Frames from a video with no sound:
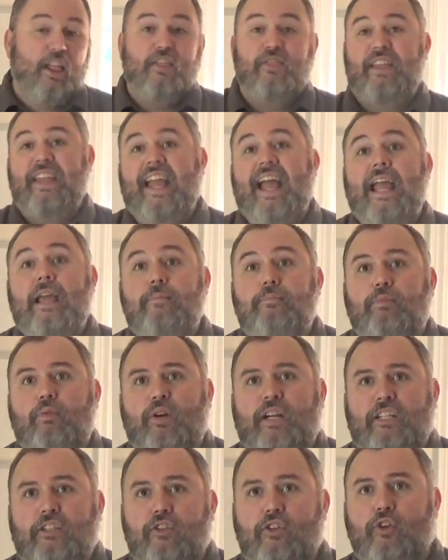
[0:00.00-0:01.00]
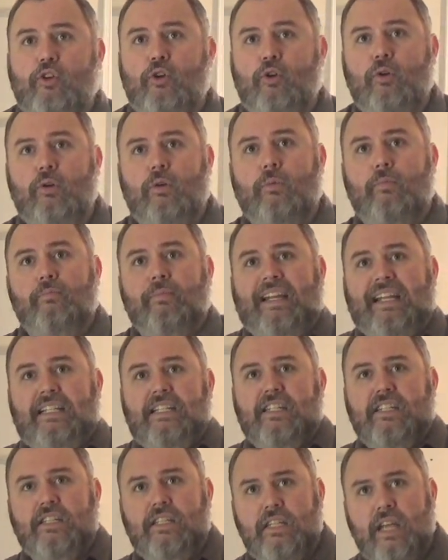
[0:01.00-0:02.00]
The 8.2
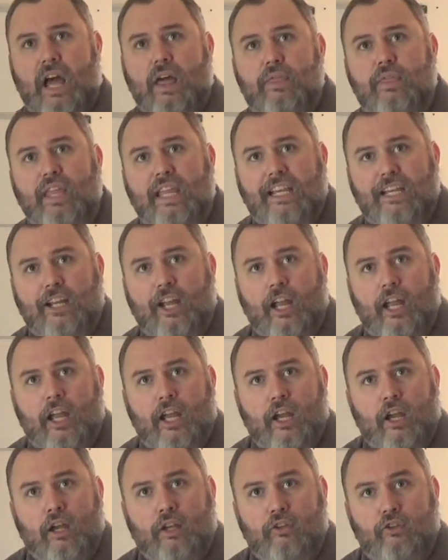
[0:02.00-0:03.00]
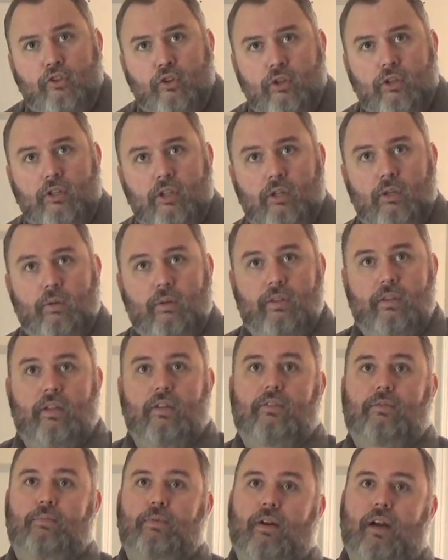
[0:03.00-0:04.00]
means nothing to you in
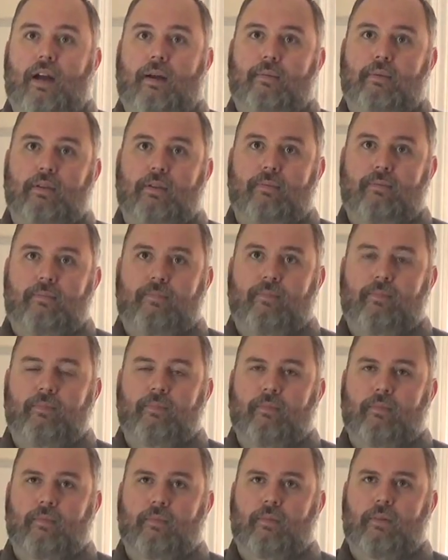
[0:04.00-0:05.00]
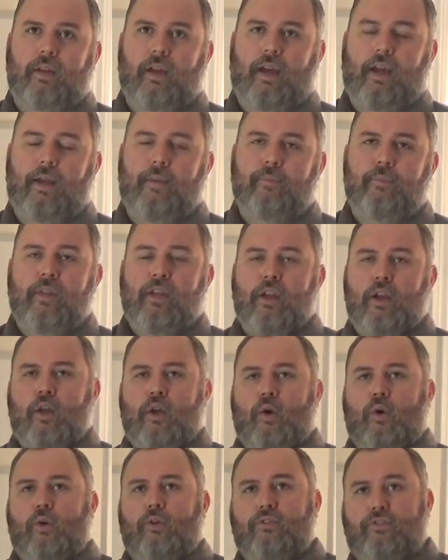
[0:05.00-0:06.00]
this problem. Okay?
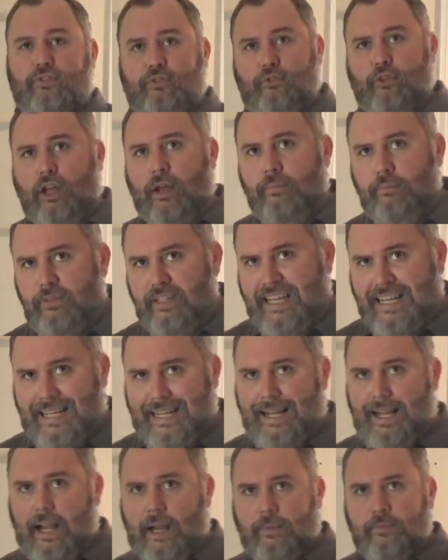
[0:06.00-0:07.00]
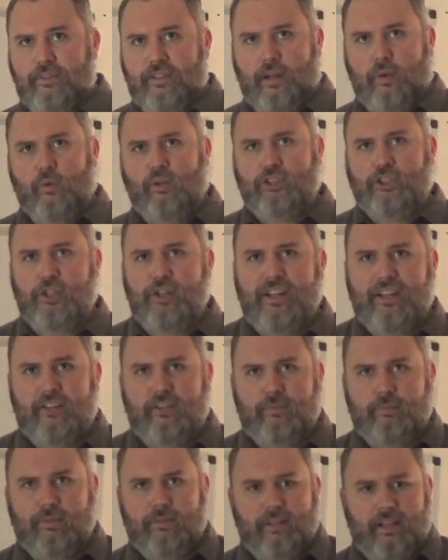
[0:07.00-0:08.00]
Sometimes, and I want you
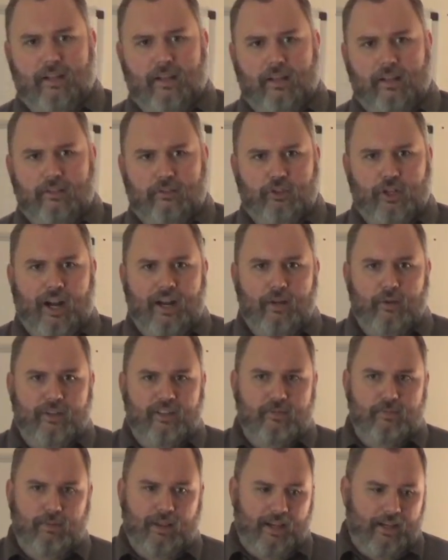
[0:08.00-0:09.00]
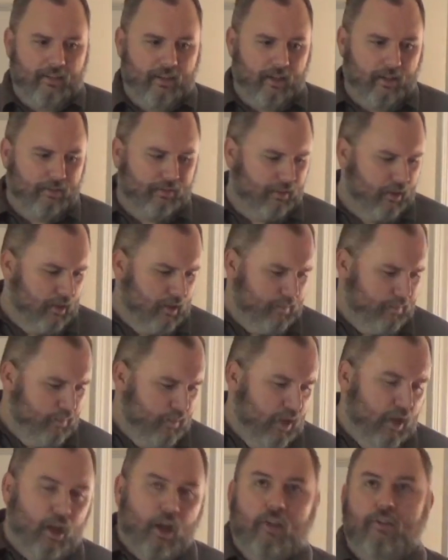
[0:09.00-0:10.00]
to try to explain this,
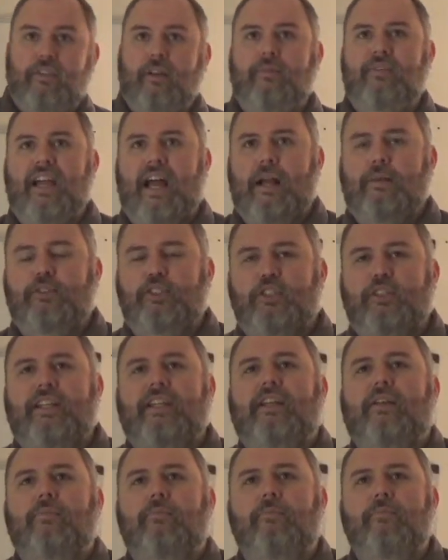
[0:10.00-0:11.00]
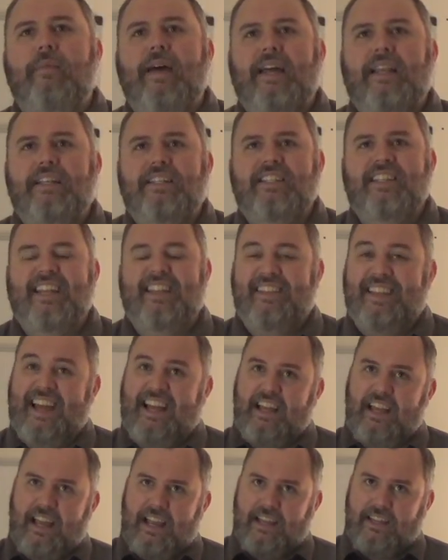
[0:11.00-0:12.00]
sometimes you get a medicine
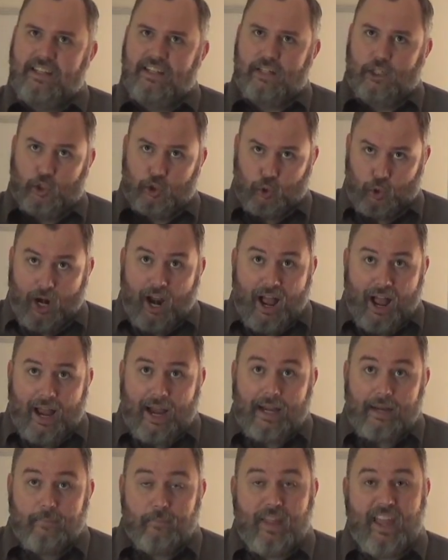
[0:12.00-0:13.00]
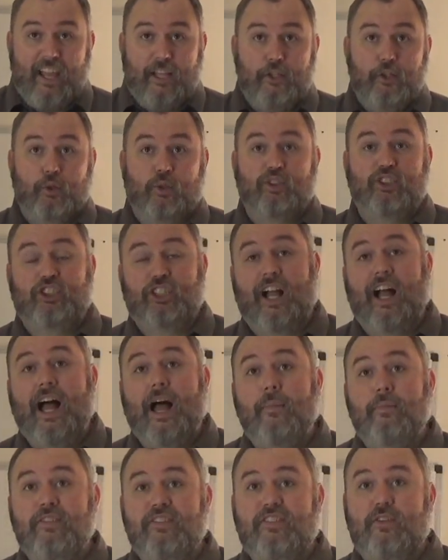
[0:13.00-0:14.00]
that is dry, and your
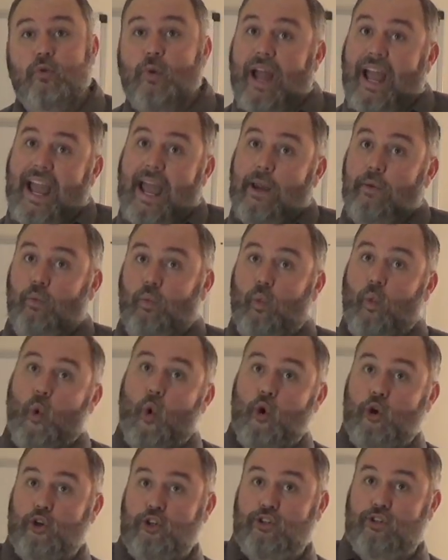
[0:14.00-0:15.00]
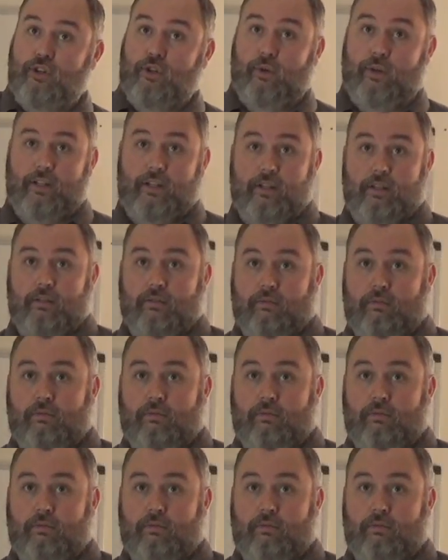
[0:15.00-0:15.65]
job is to add water to it.